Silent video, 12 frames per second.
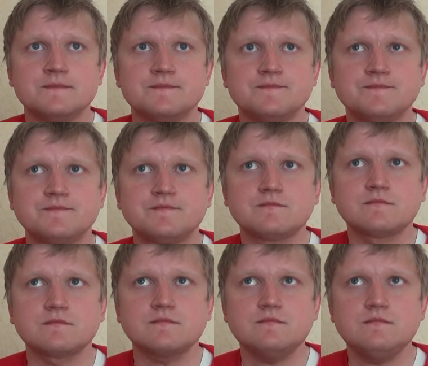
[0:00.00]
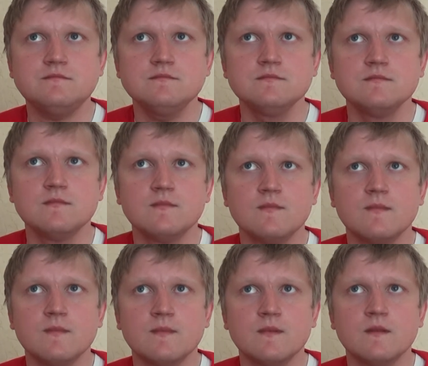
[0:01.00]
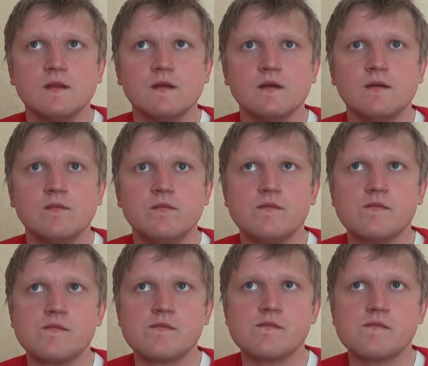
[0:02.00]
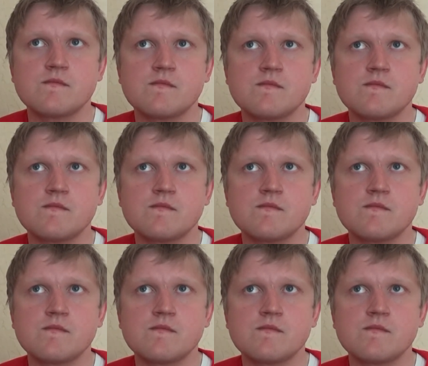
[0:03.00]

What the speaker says: Nothing is said.